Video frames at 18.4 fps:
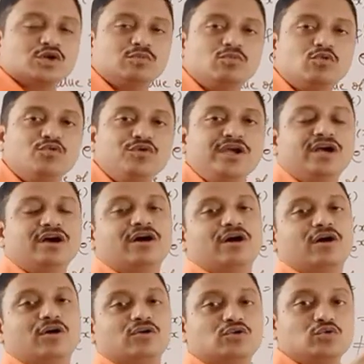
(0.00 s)

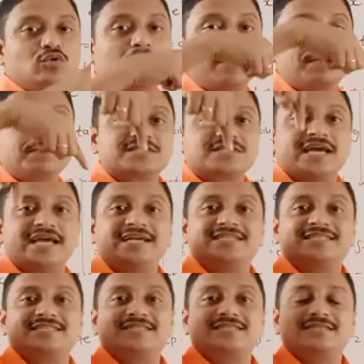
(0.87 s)
moving to
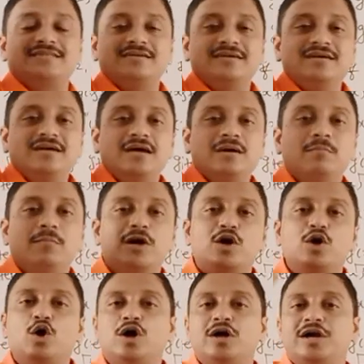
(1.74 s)
upsides, but
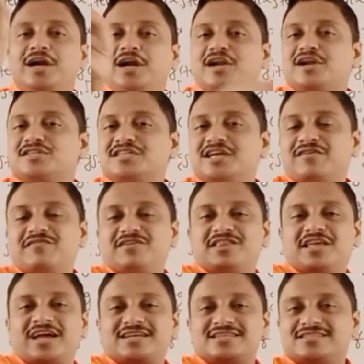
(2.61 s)
not intersect with
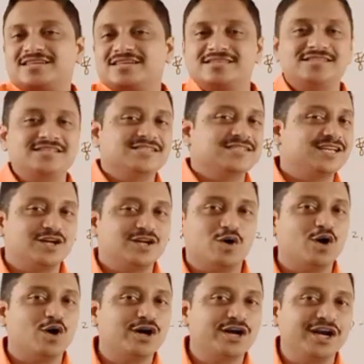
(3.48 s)
x-axis and
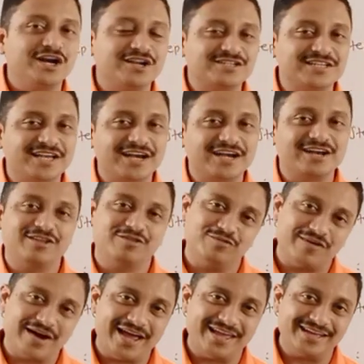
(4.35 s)
not intersect with
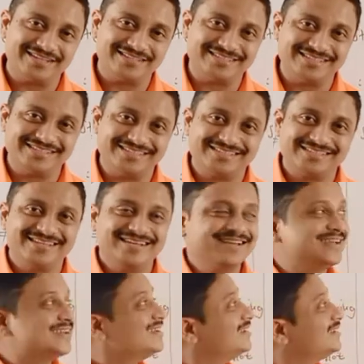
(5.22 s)
y-axis.
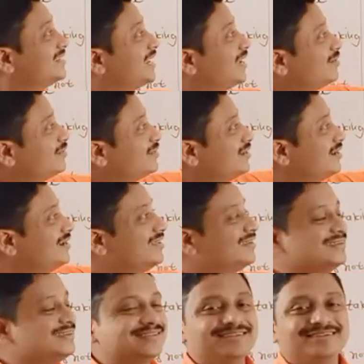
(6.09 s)
Now
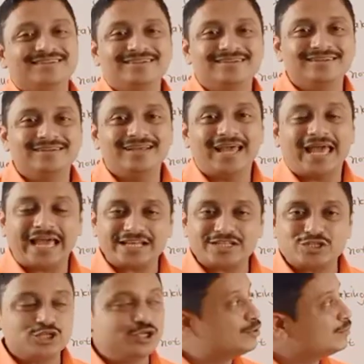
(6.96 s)
third,
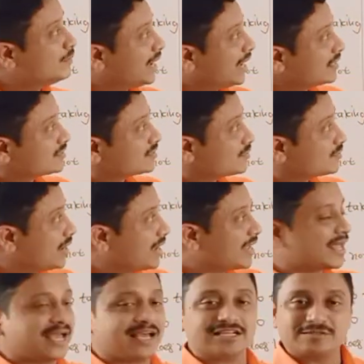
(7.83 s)
x cube, x
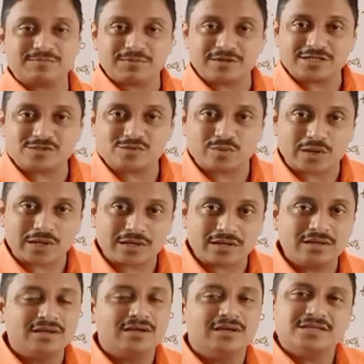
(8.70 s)
square, x plus
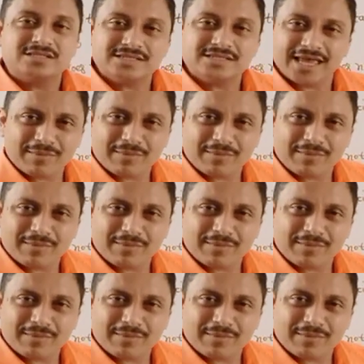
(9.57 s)
1, same